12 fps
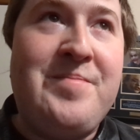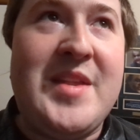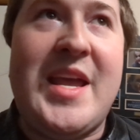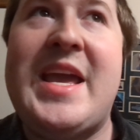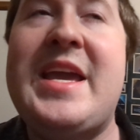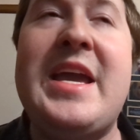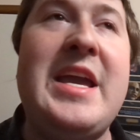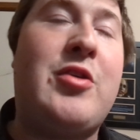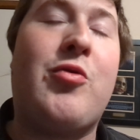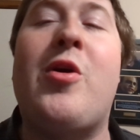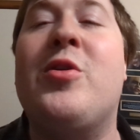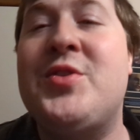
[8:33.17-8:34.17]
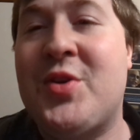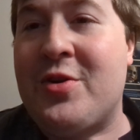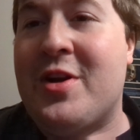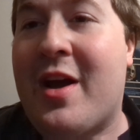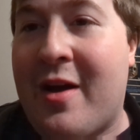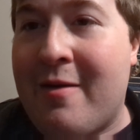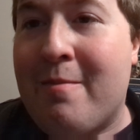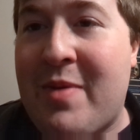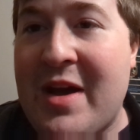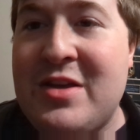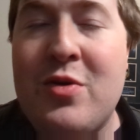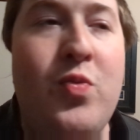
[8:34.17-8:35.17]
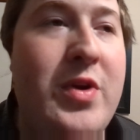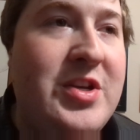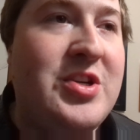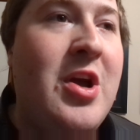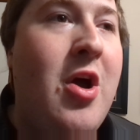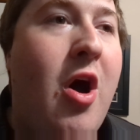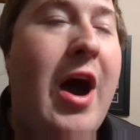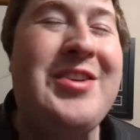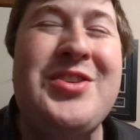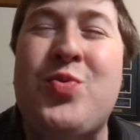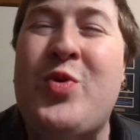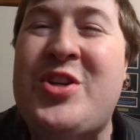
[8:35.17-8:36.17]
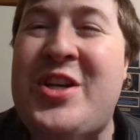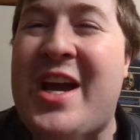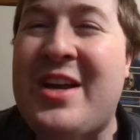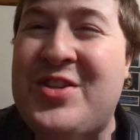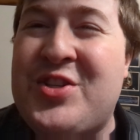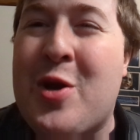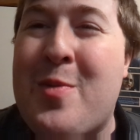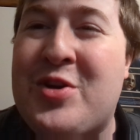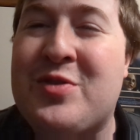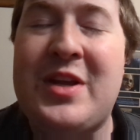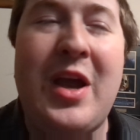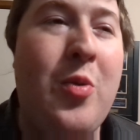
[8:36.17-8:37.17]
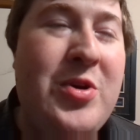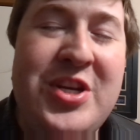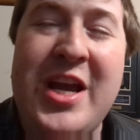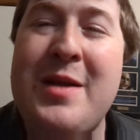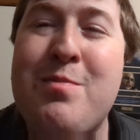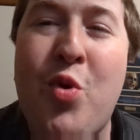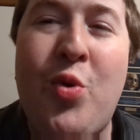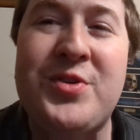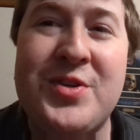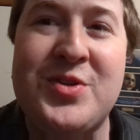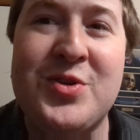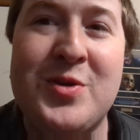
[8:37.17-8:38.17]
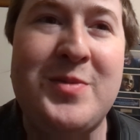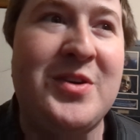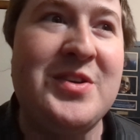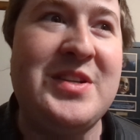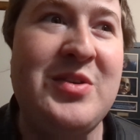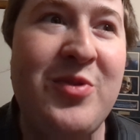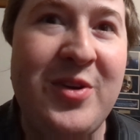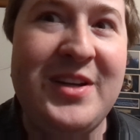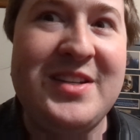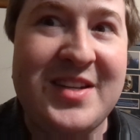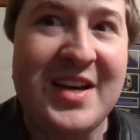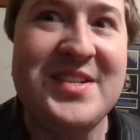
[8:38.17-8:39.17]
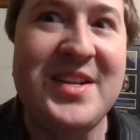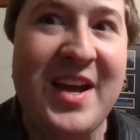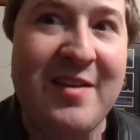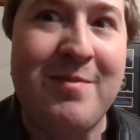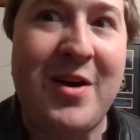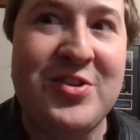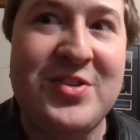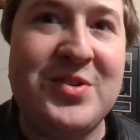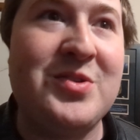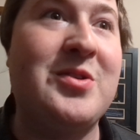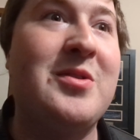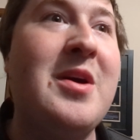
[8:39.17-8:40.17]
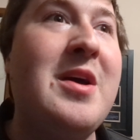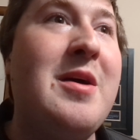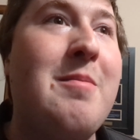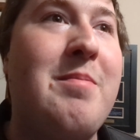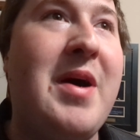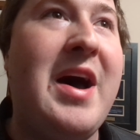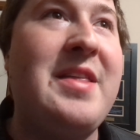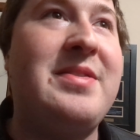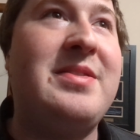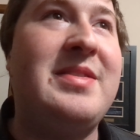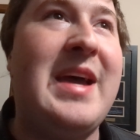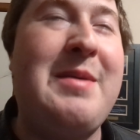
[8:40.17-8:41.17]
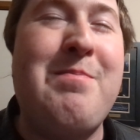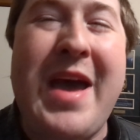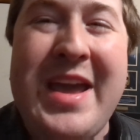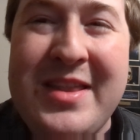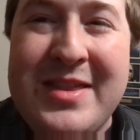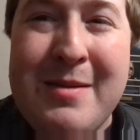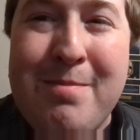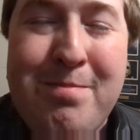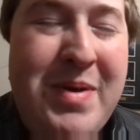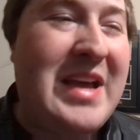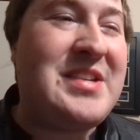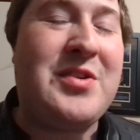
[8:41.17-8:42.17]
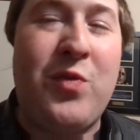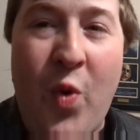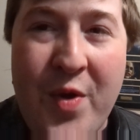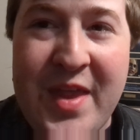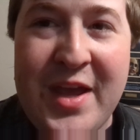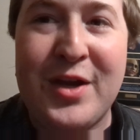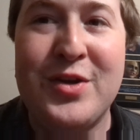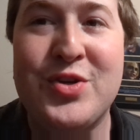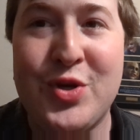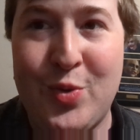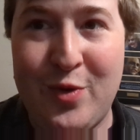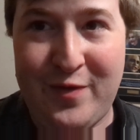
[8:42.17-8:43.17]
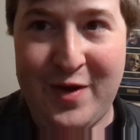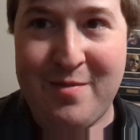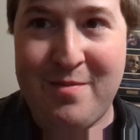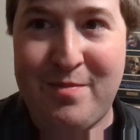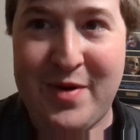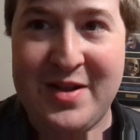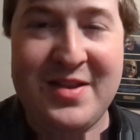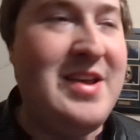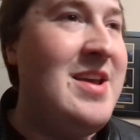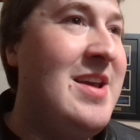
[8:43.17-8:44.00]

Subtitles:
he grows on you. But I just wish he had so much. I wish he had more to do, because he really doesn't have much to do. But they make the best of what they can do with him. But